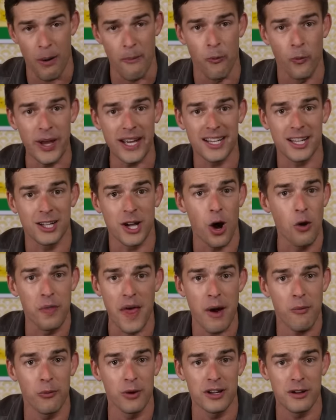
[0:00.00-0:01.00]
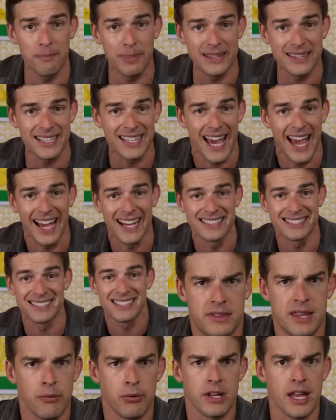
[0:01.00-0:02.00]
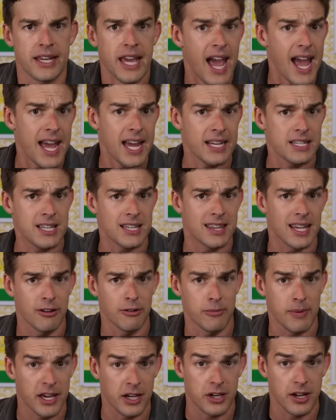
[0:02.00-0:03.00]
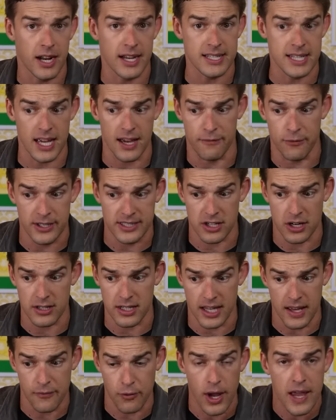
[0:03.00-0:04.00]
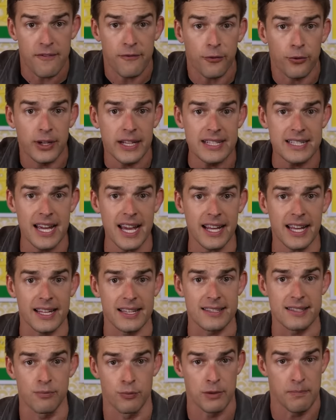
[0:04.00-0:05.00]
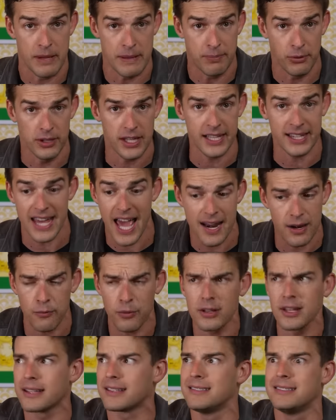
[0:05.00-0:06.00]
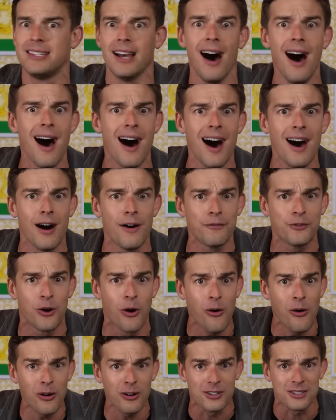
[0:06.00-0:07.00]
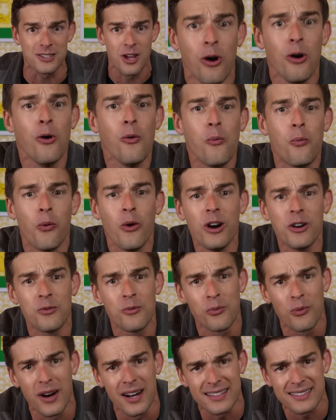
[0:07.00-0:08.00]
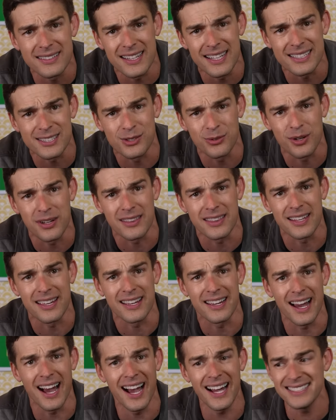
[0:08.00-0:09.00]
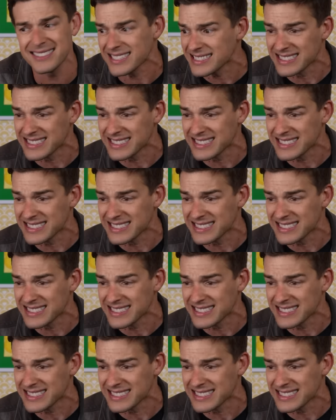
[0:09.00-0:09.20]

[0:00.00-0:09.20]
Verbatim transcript: A week ago, that wouldn't have been the case. They were like, hey, do you think it would be a good idea if we started to give away free tickets? Would people like that? And we're like, duh, of course. Who wouldn't want that sort of thing, guys?